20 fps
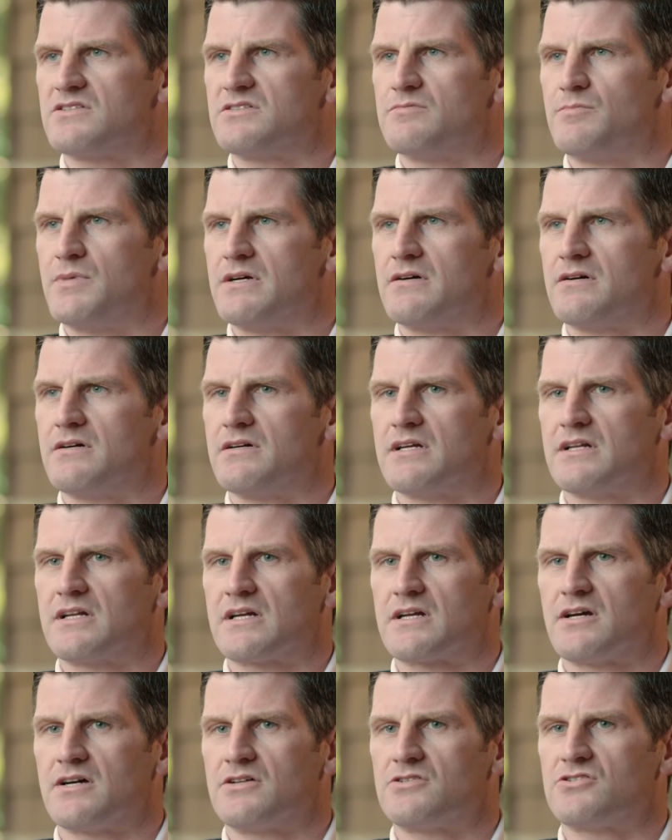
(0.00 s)
spirit and
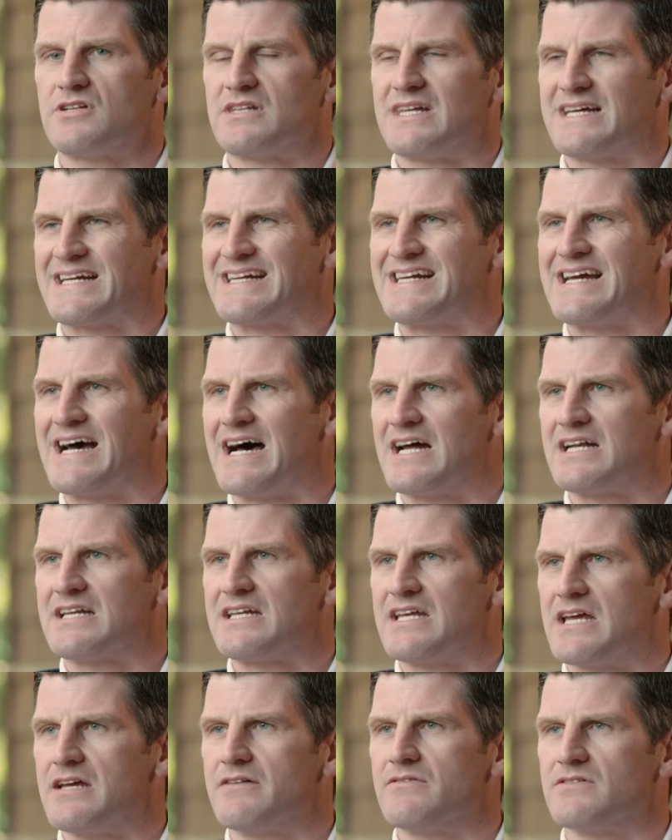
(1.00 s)
a country that
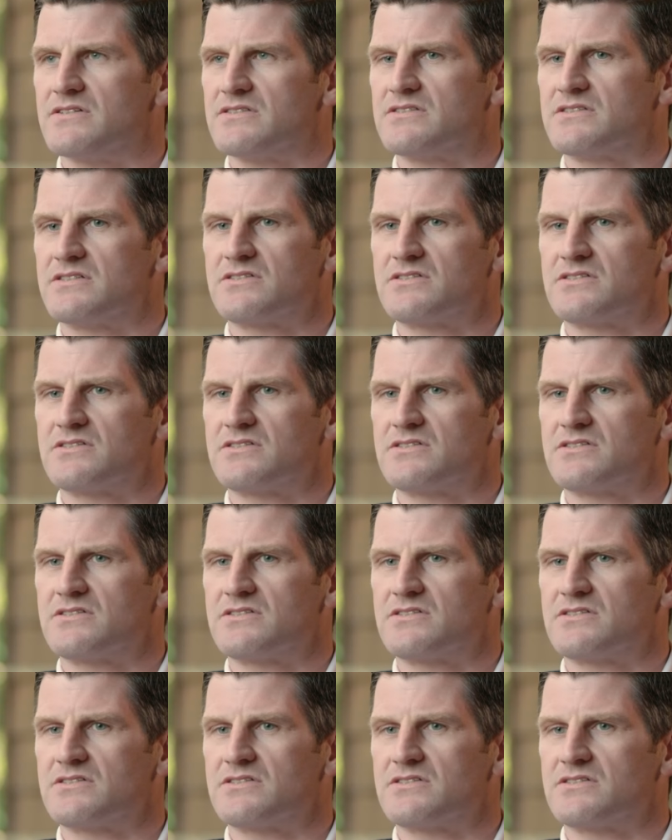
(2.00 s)
God gave us.